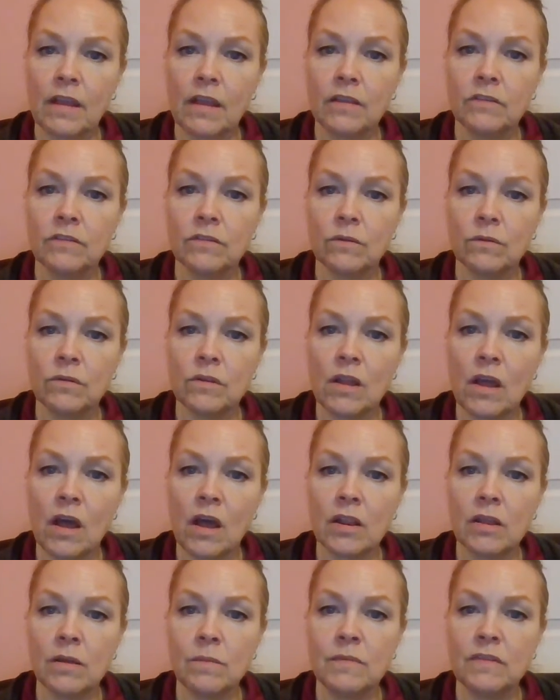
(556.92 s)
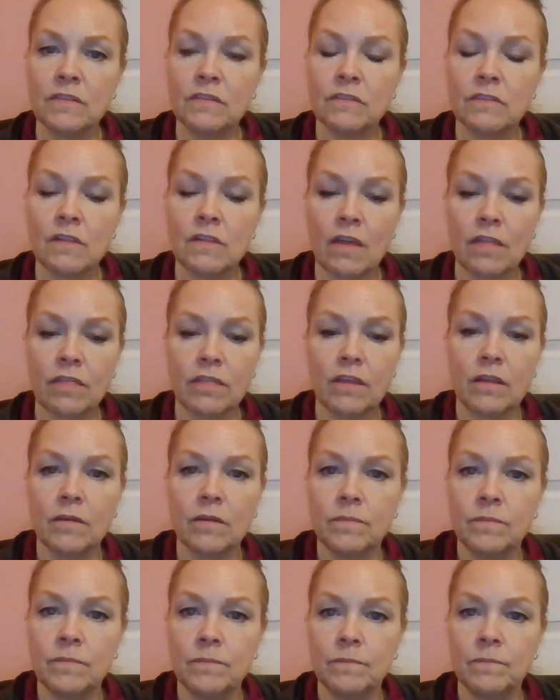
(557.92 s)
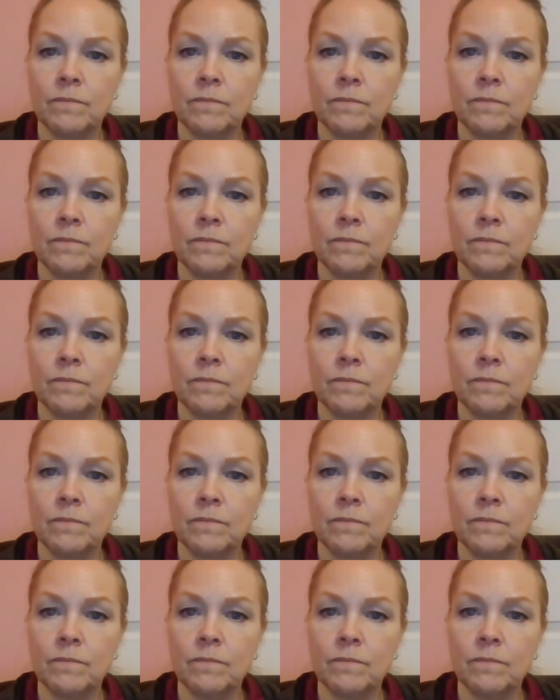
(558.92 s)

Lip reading: Okay, so nada means nothing.